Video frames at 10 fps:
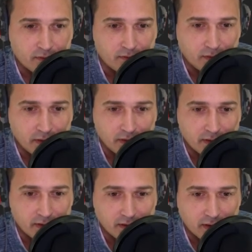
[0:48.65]
Right,
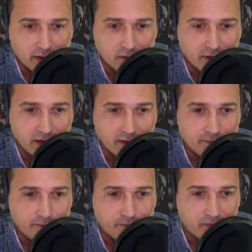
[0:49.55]
click OK.
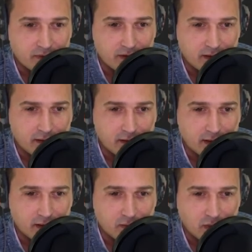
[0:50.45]
Then
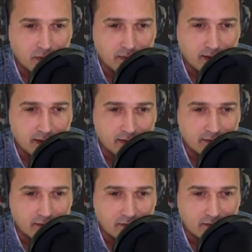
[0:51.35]
we'll make
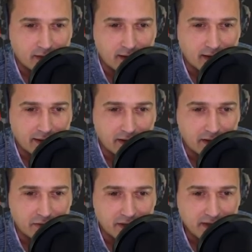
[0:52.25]
it 90
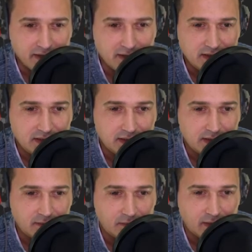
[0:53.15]
degrees.
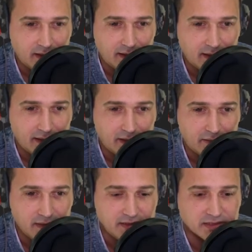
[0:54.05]
And
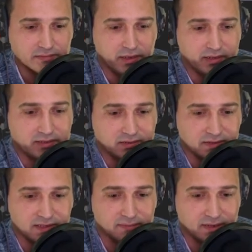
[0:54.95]
let's just make this
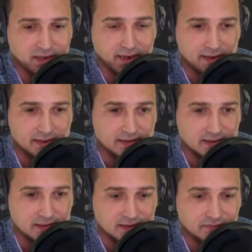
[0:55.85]
to something like a
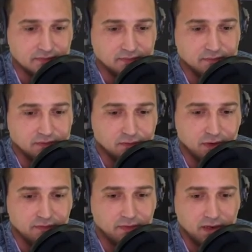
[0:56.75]
distance of
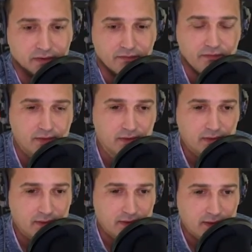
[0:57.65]
25.
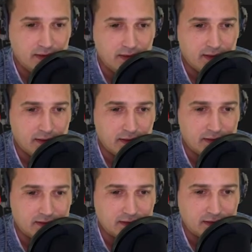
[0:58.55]

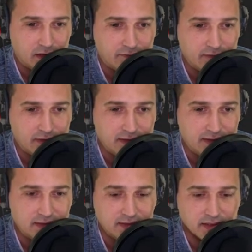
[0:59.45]
And a
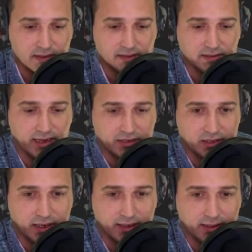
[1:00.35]
softness that is
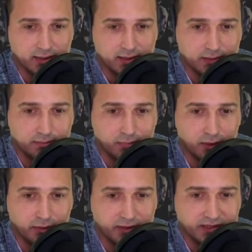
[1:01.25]
actually like a
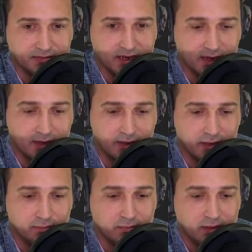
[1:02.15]
blurriness behind
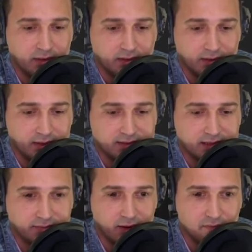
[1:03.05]
him. Let's
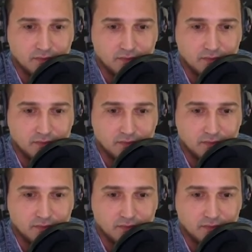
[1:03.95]
say about